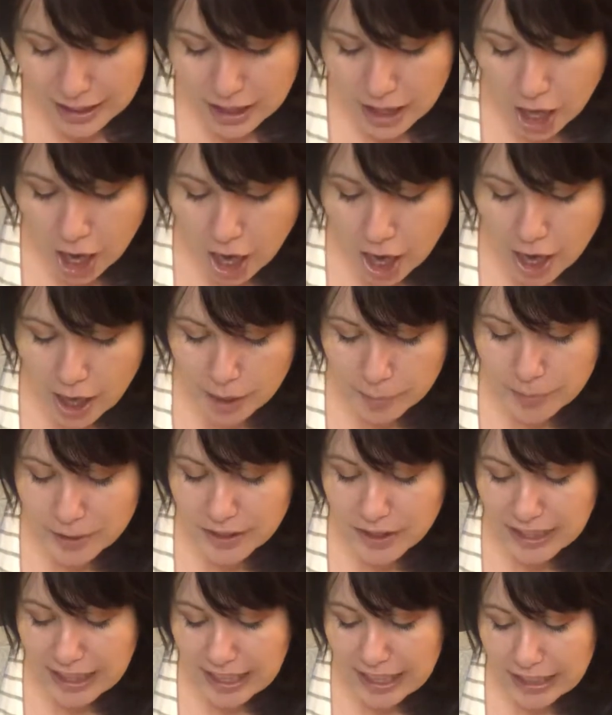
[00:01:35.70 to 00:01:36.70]

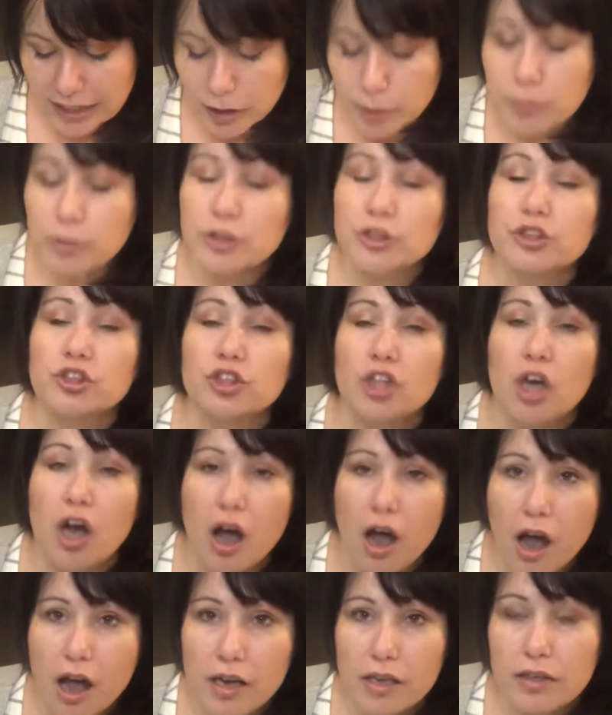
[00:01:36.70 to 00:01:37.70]
The animals
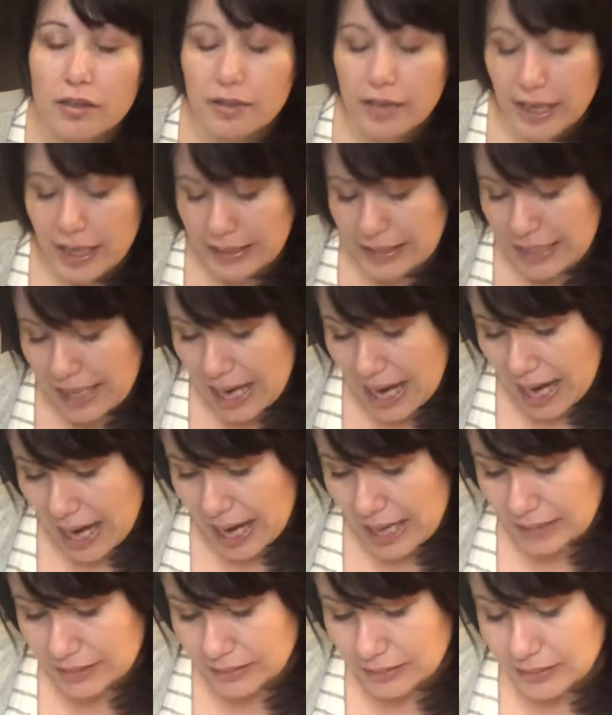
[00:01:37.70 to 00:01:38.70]
talk and
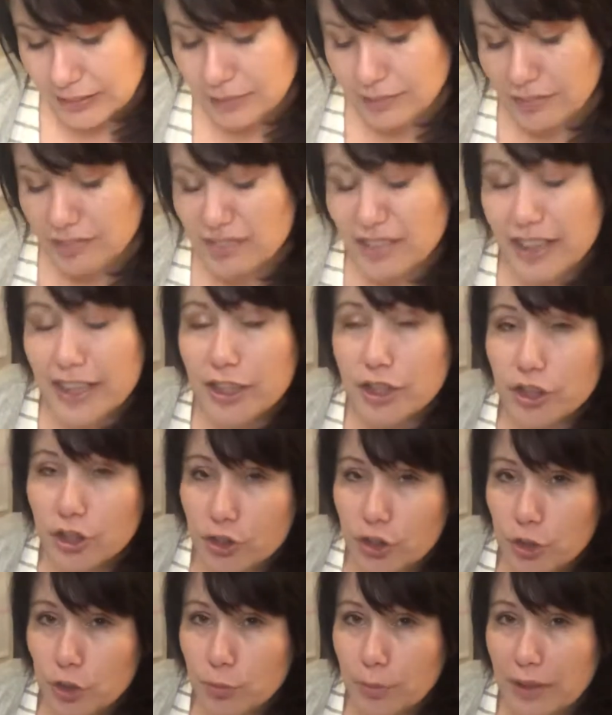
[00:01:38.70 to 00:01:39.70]
act like
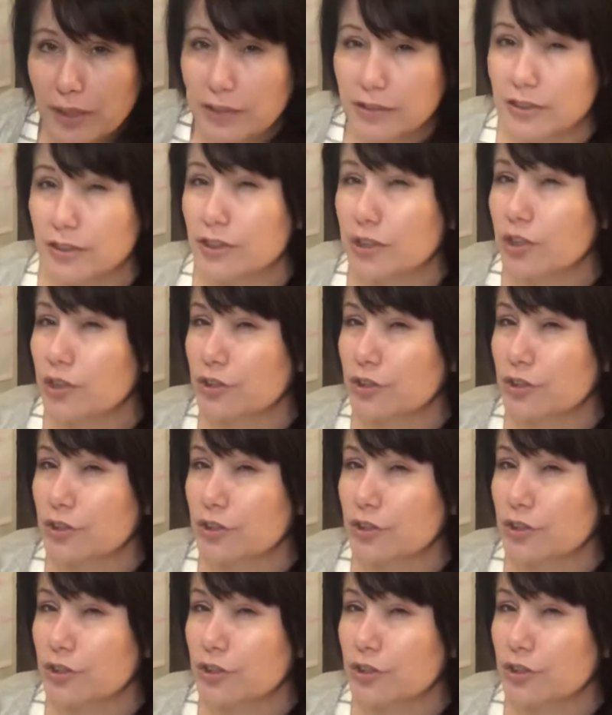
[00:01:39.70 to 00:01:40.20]
humans.